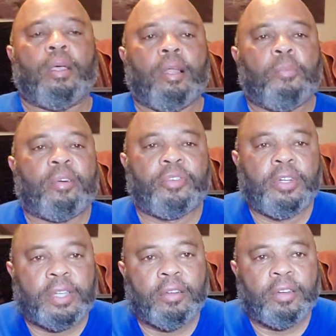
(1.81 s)
Hello, my
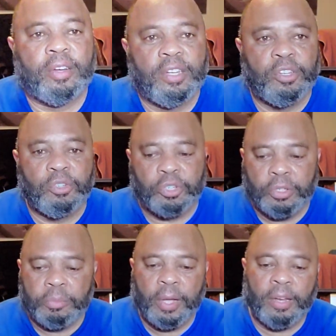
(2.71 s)
friends out there in
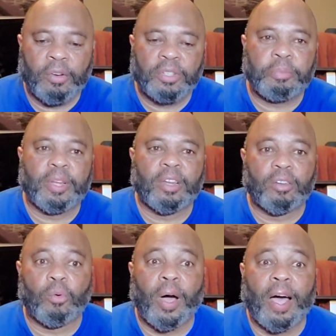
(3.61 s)
YouTube. I know it's been a
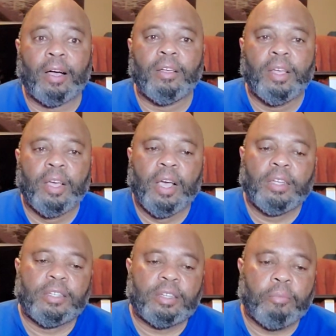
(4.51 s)
little while
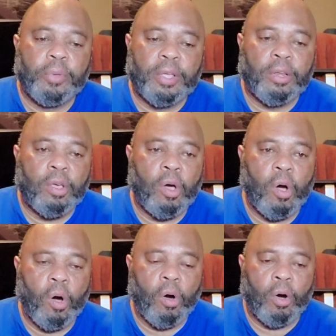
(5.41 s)
since I've been
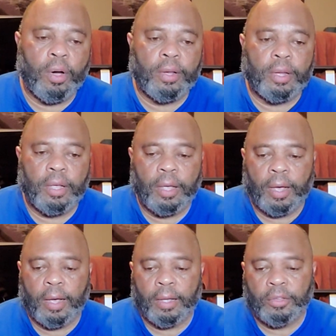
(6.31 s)
on
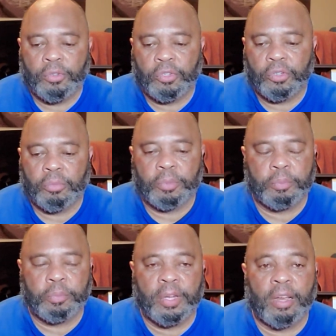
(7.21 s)

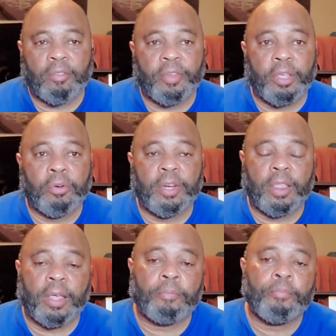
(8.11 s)
YouTube putting out a video or
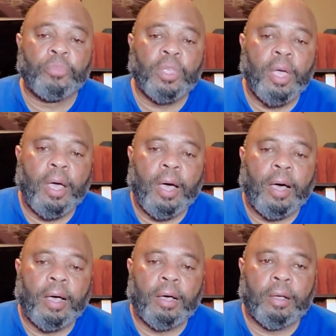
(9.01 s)
anything.
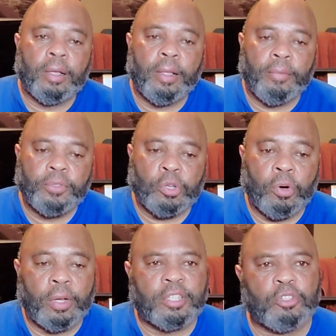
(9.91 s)

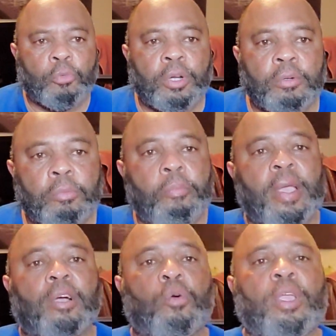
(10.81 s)
So I just wanted to
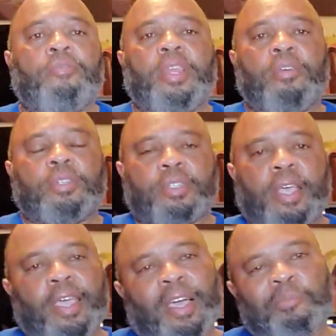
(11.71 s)
make a quick video, just
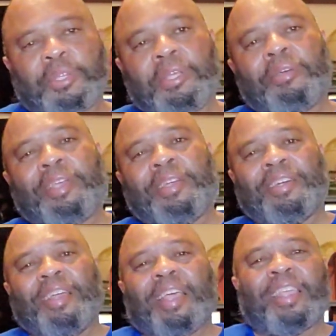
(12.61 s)
say, hey, I'm still
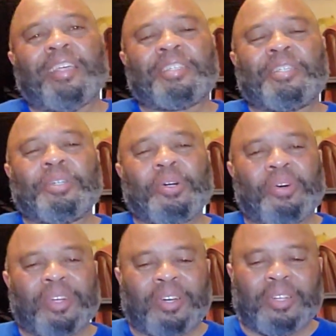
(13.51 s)
here. Things are still
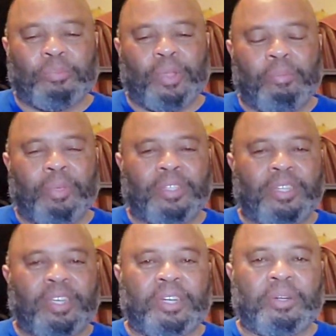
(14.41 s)
going on. It's been a
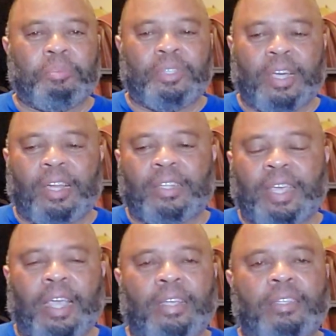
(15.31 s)
busy year, busy
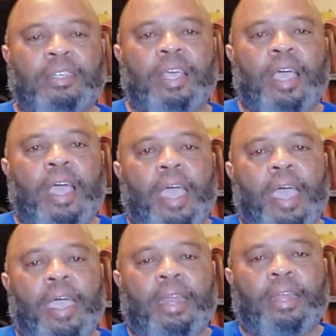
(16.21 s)
holidays.
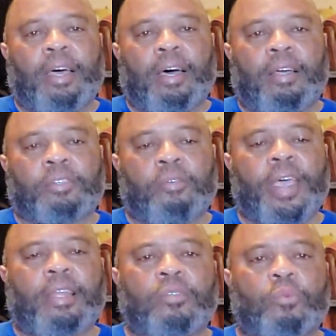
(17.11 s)
And so
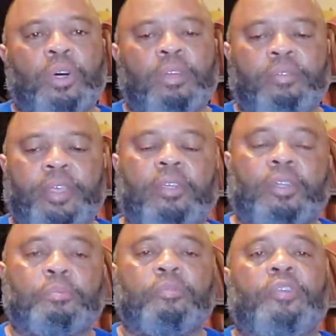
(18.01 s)
I've had this one video
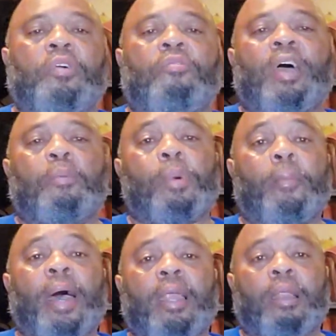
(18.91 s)
that's been floating around in my
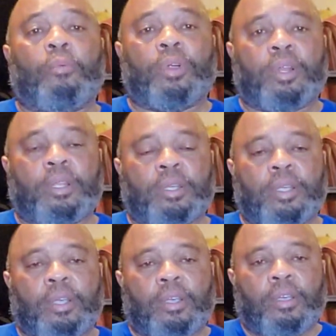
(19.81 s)
mind. I wanted to
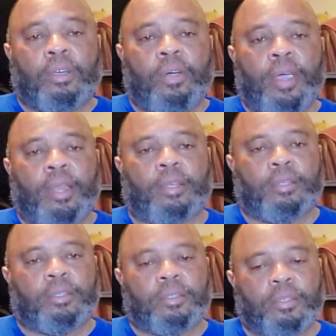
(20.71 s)
go ahead
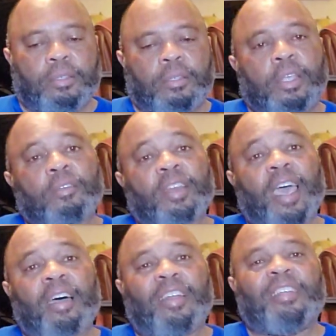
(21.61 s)
and settle
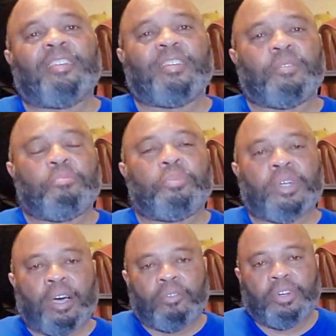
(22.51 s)
down and
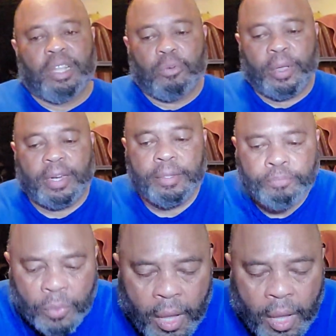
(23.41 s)
put out really quickly.